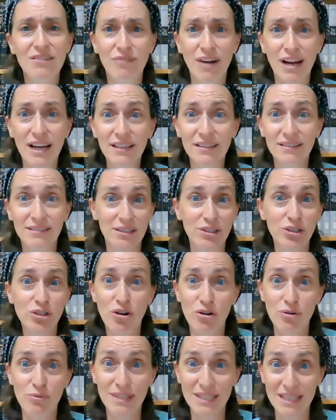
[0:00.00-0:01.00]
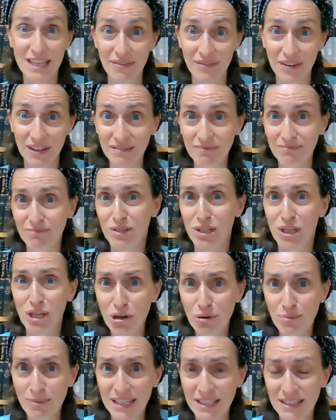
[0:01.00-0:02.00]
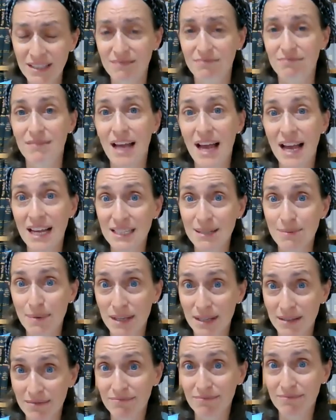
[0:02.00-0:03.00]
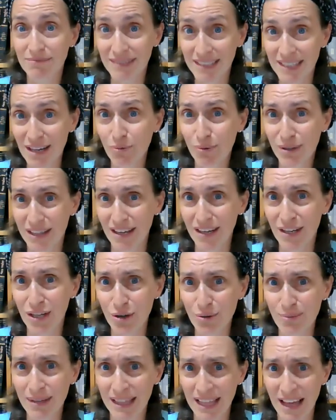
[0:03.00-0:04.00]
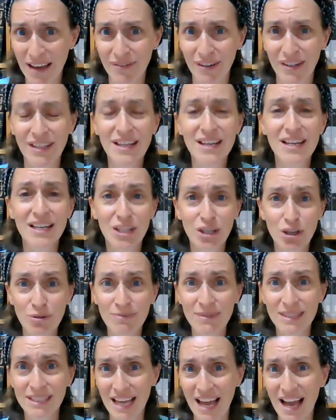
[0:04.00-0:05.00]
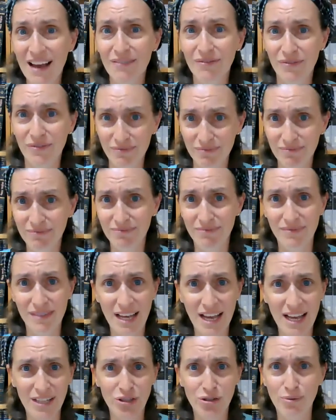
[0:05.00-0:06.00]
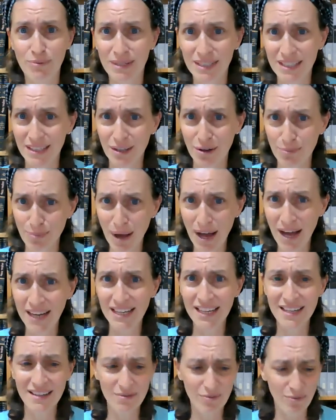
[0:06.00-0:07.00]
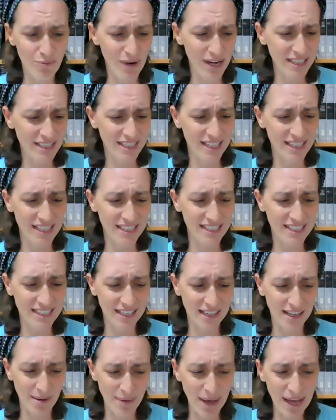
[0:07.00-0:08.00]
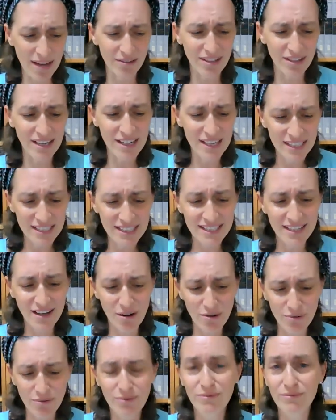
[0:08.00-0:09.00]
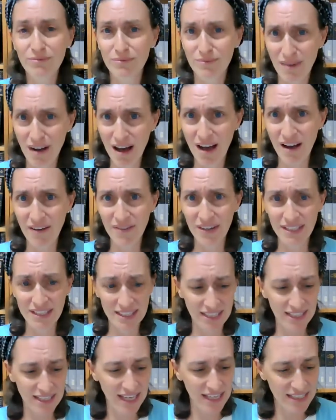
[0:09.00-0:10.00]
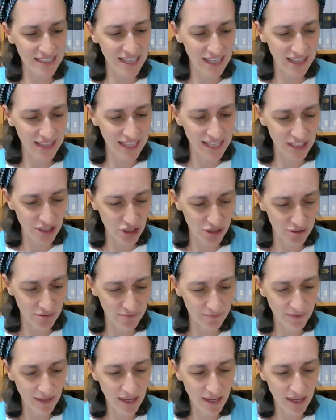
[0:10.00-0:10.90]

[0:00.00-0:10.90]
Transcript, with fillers: Right? The Torah was given to humans, has to be dealt with on a human level. Humans have excrement in their body, waste that needs to come out. So obviously that's not the issue.